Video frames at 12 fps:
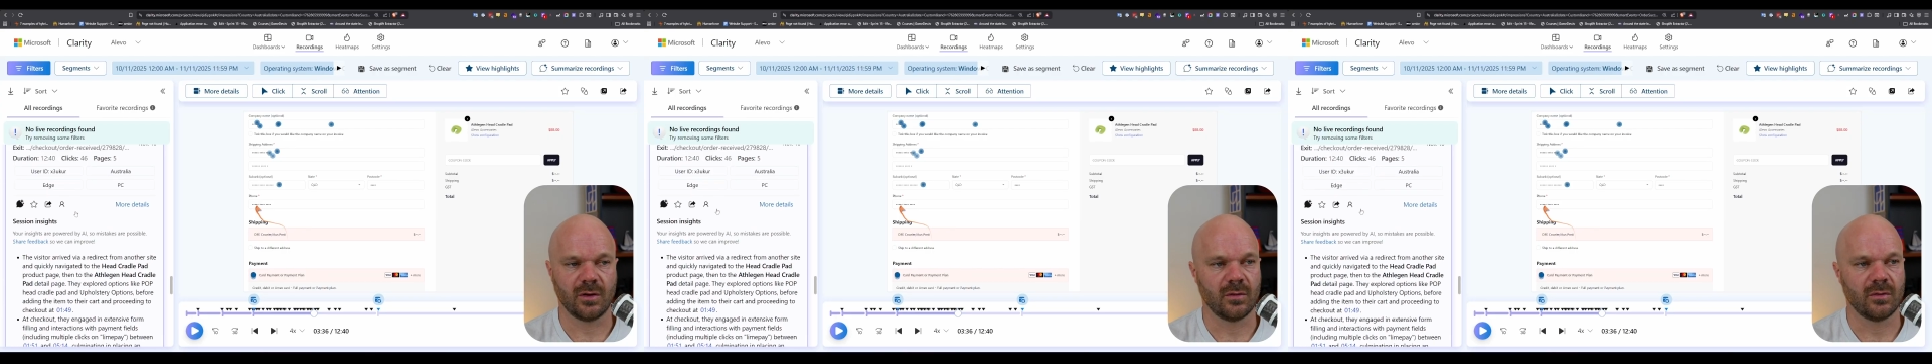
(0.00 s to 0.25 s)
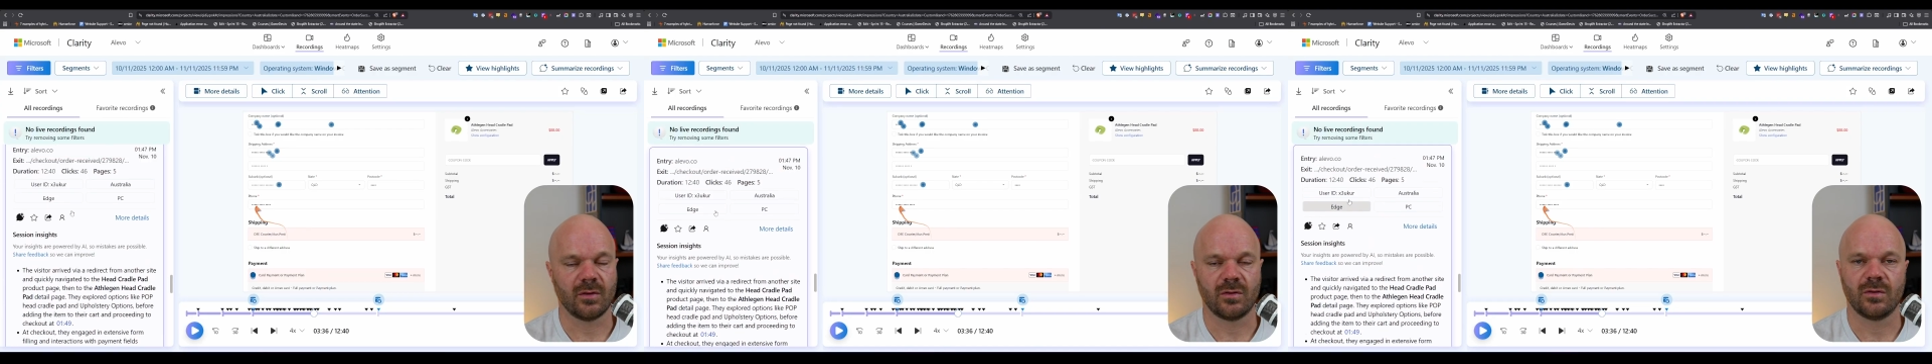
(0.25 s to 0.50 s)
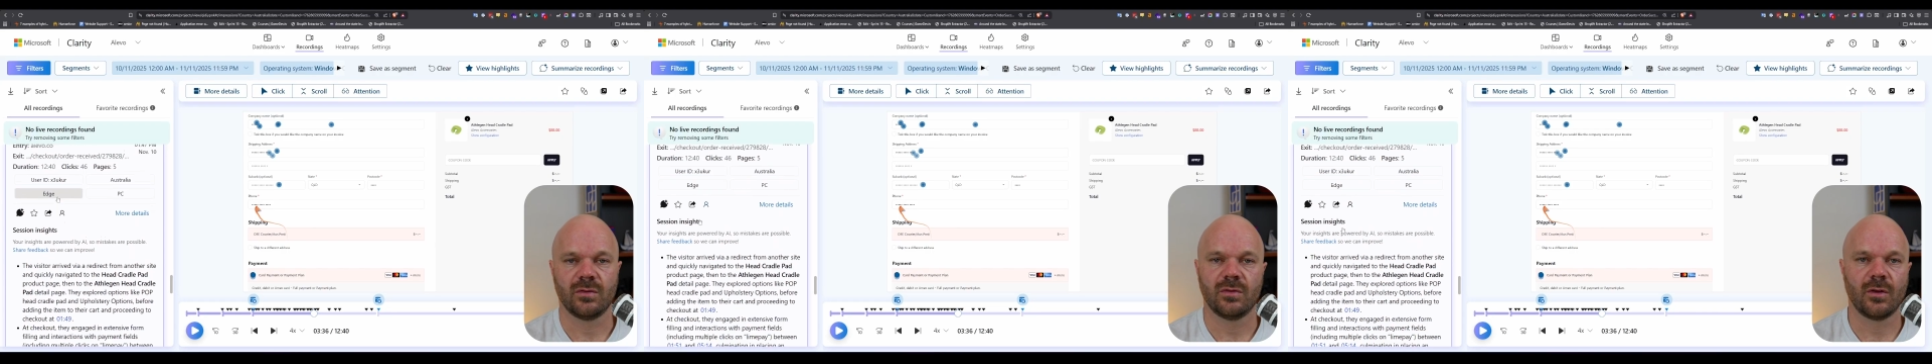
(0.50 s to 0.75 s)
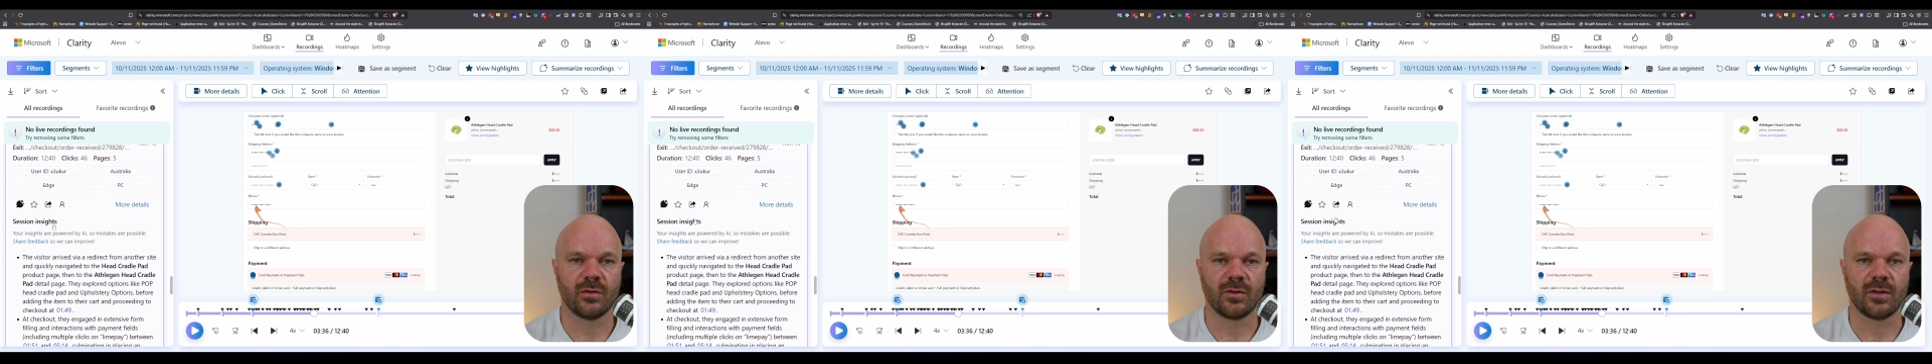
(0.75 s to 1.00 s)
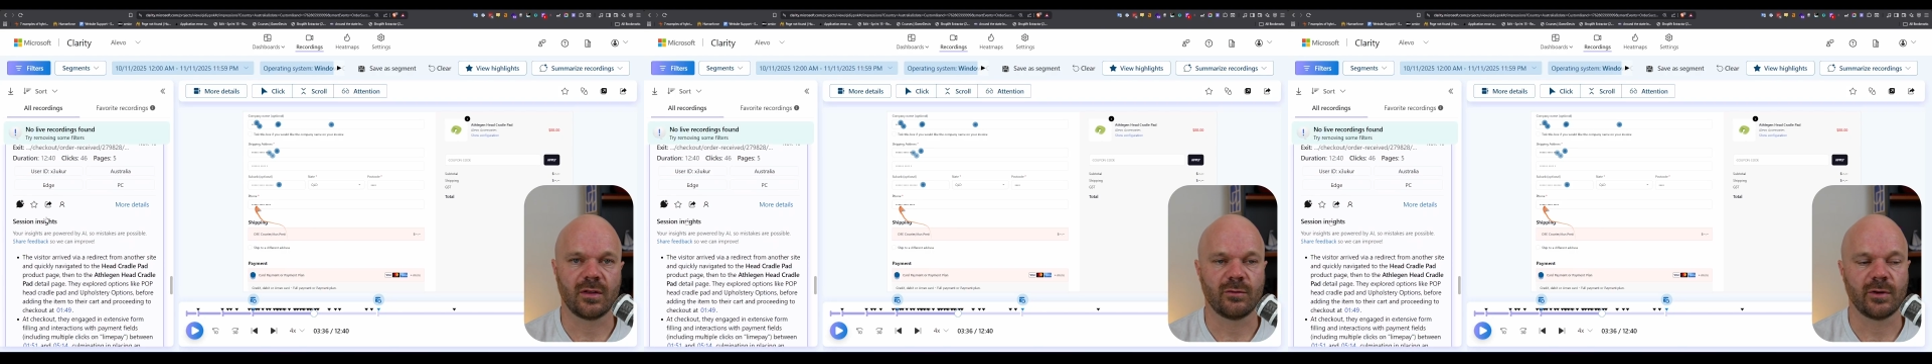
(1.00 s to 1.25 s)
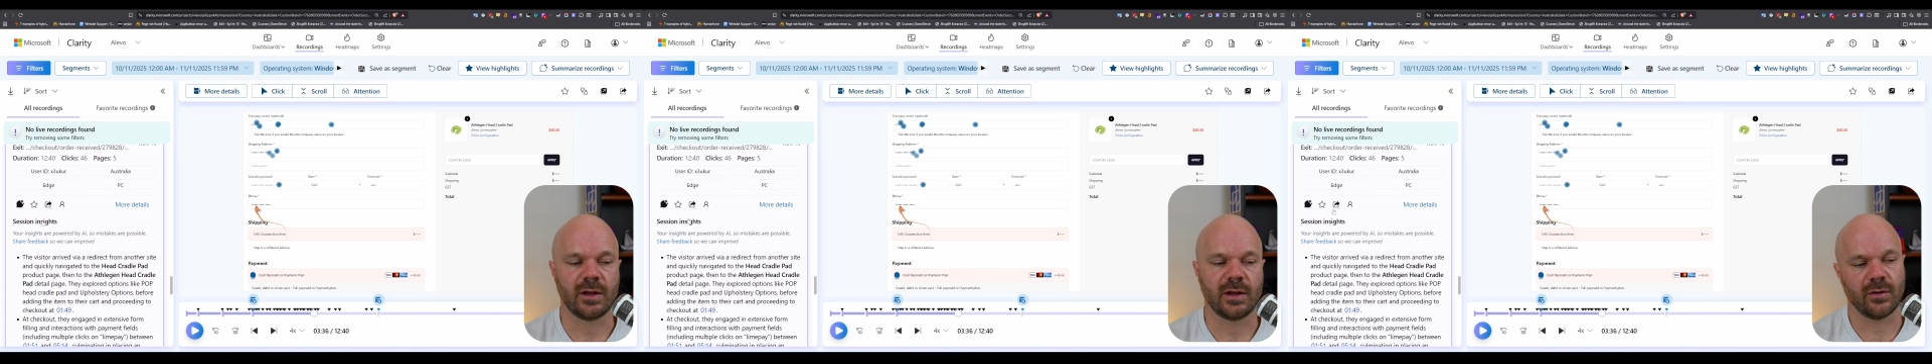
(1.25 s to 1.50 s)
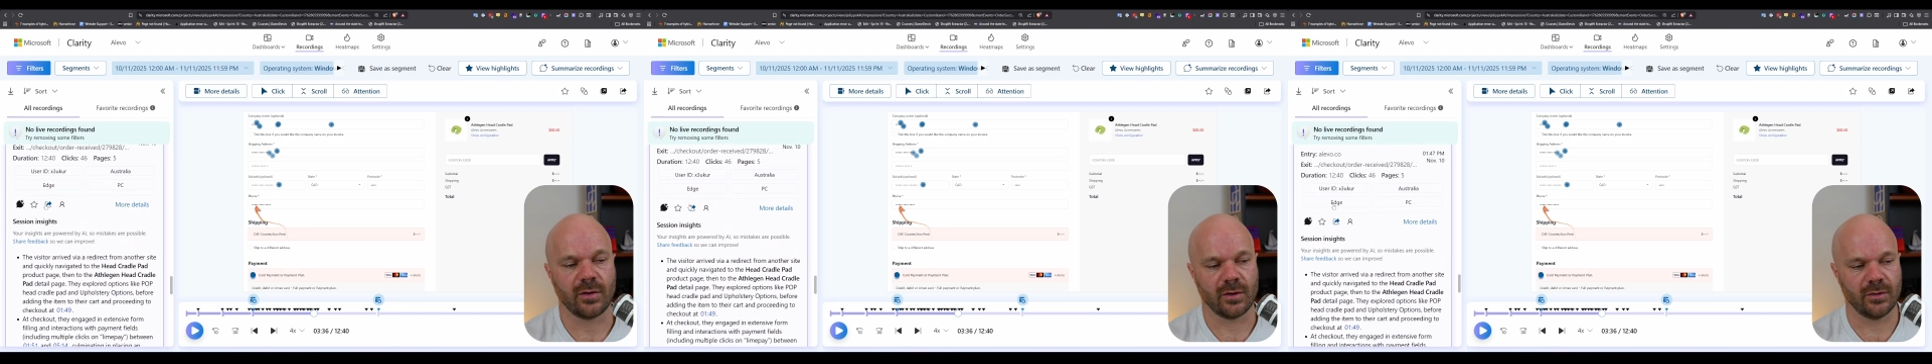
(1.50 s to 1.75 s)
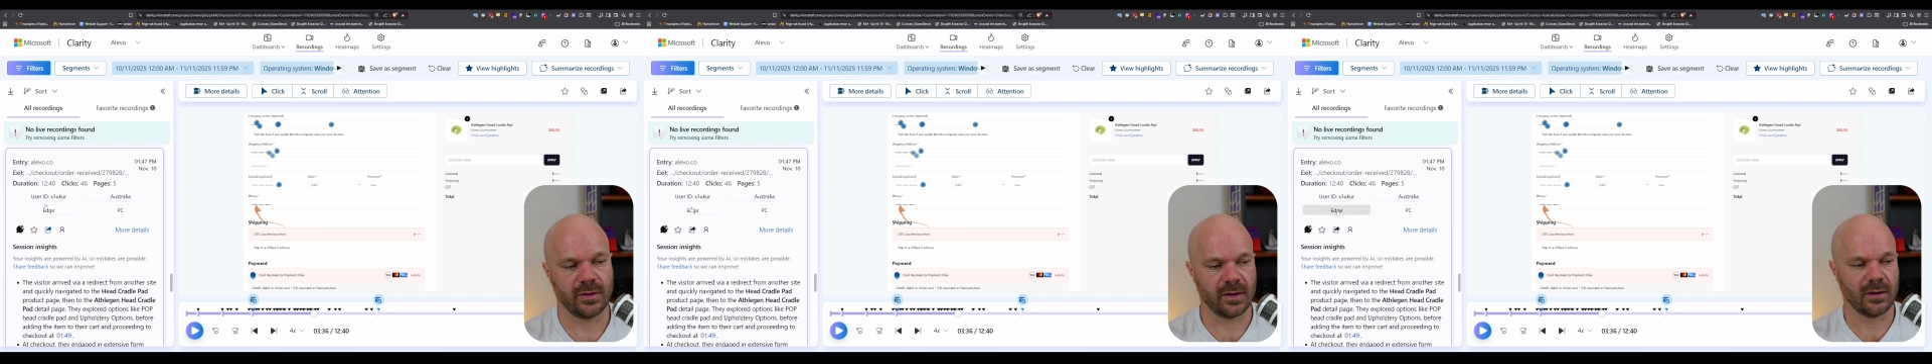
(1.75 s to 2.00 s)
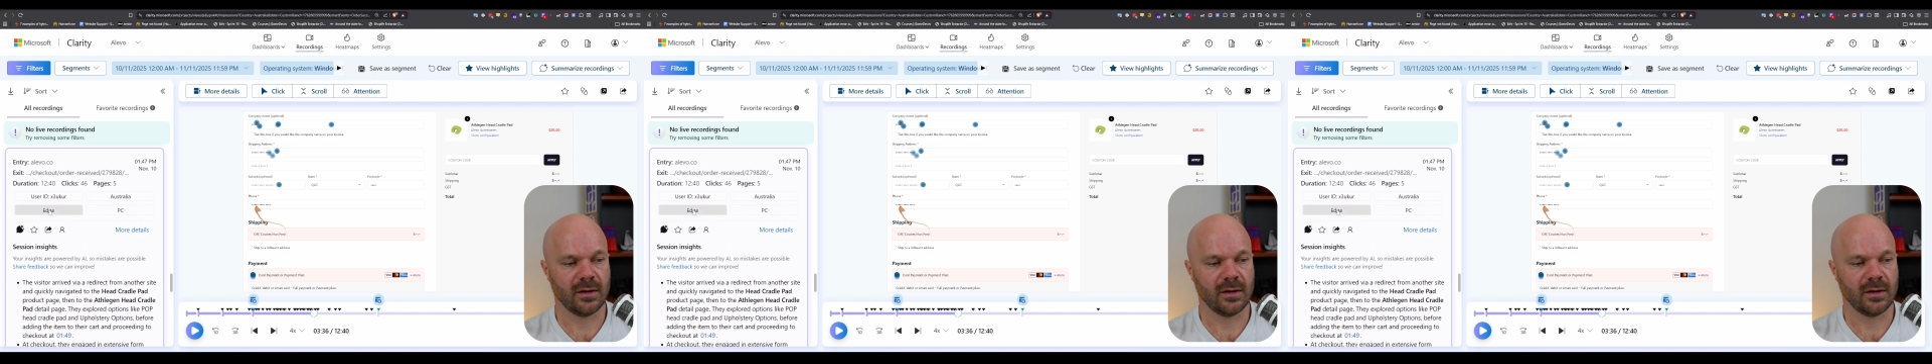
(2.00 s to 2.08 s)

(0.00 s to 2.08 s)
there's not something funny going on there.